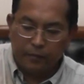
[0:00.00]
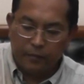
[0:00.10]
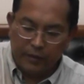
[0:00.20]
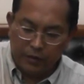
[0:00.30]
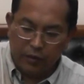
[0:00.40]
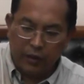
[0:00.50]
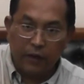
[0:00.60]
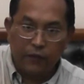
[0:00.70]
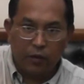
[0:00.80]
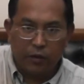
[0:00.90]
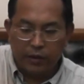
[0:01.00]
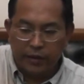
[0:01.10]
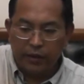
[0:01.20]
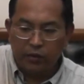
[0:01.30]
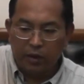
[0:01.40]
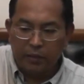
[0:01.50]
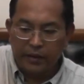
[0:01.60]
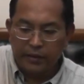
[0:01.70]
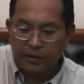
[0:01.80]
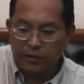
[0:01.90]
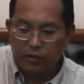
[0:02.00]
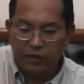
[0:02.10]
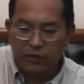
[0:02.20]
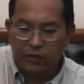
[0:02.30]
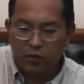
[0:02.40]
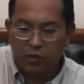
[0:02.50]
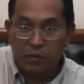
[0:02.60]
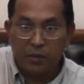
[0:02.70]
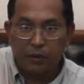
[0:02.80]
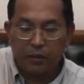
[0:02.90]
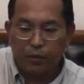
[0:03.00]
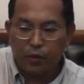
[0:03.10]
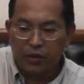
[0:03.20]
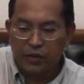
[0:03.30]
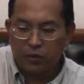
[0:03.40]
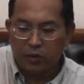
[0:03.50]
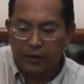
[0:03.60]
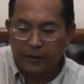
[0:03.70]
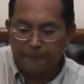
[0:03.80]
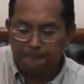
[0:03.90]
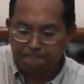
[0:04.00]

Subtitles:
This is okay for on a day-to-day basis. You just want to be a purist, whatnot.